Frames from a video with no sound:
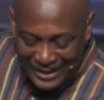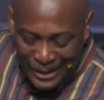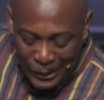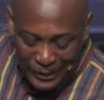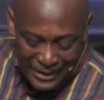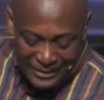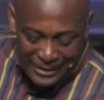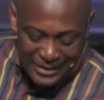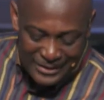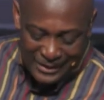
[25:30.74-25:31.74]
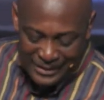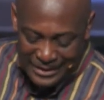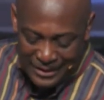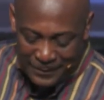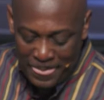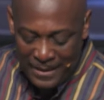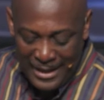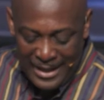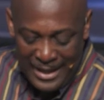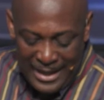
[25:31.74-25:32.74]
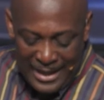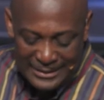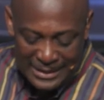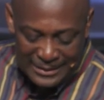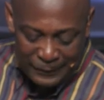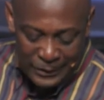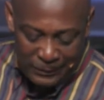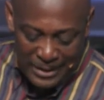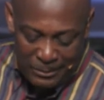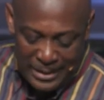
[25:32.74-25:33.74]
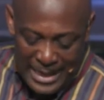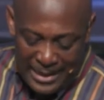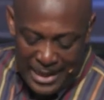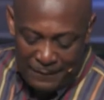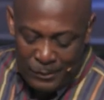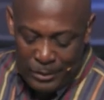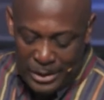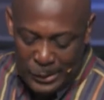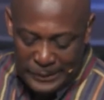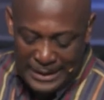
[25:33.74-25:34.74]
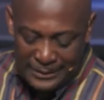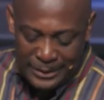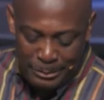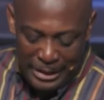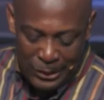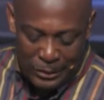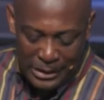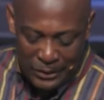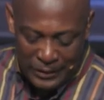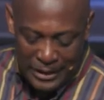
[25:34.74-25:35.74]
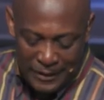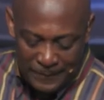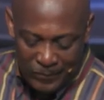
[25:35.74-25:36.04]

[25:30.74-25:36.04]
Look at this, look at this, look at this. It says in verse twenty-one, not everyone who says to me, Lord, Lord,